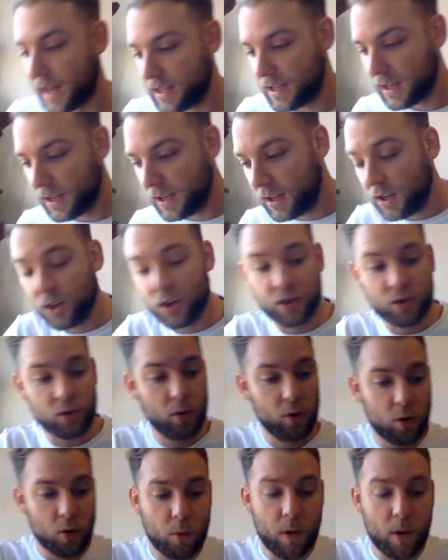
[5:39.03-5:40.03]
Because all
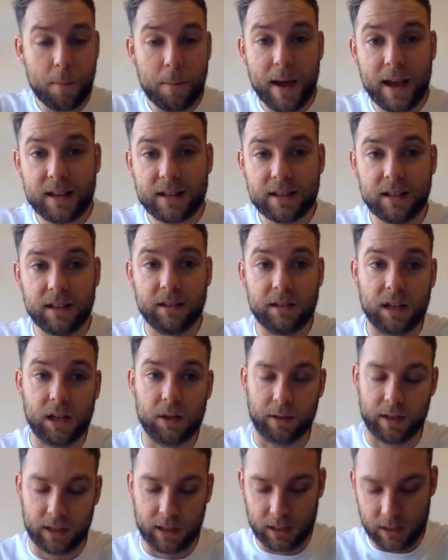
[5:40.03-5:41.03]
we're basically
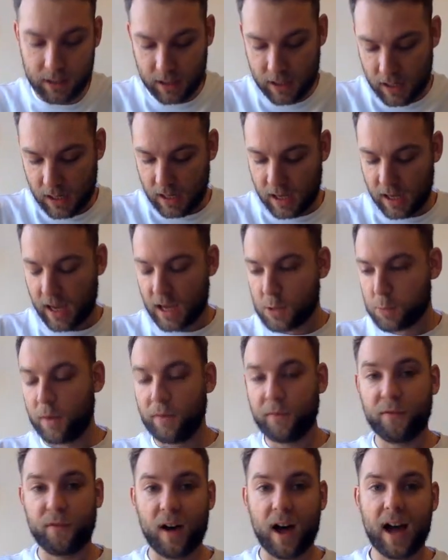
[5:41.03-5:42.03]
doing is we're
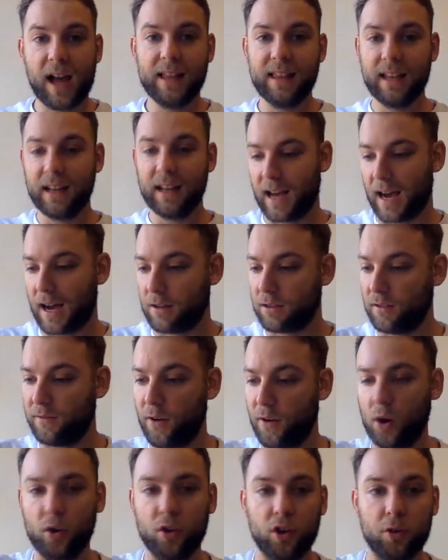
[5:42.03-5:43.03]
finding out the
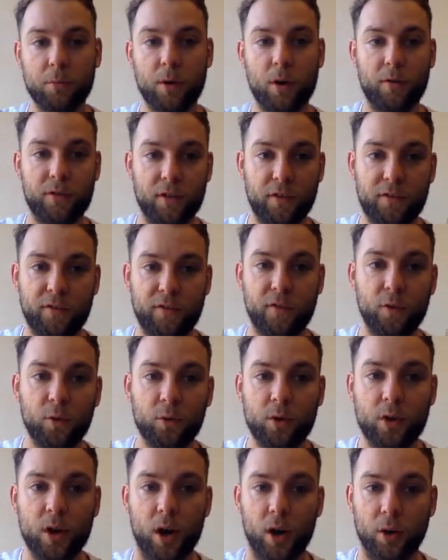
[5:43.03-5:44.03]
volume of the full
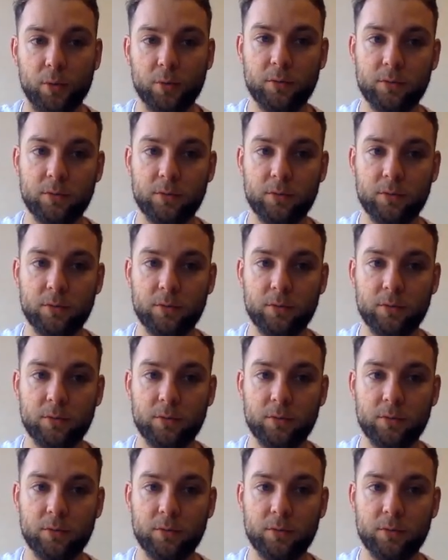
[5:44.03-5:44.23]
cone,